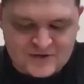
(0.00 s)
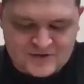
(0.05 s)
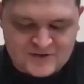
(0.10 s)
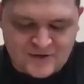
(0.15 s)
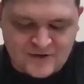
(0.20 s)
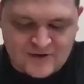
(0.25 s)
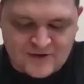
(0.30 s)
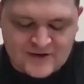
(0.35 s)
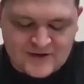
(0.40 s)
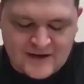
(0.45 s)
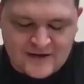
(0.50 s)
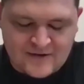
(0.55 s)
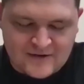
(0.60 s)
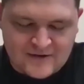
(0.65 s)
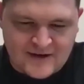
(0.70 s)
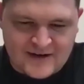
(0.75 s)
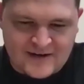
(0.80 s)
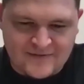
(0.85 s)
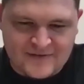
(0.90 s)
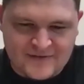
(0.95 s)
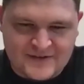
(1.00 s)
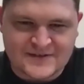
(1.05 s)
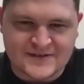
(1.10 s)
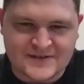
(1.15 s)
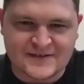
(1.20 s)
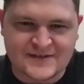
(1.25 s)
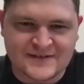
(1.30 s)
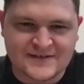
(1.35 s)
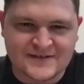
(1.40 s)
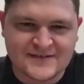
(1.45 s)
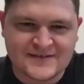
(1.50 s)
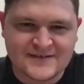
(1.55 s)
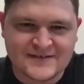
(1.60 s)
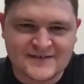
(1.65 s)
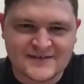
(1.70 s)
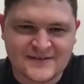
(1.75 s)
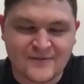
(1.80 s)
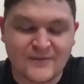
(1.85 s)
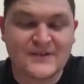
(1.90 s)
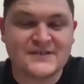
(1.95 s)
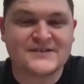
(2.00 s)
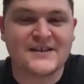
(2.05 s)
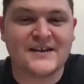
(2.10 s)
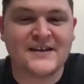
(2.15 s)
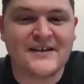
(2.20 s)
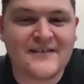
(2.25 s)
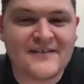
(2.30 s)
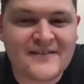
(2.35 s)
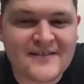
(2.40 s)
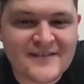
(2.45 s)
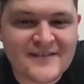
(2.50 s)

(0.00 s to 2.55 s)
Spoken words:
started out kind of as what's that?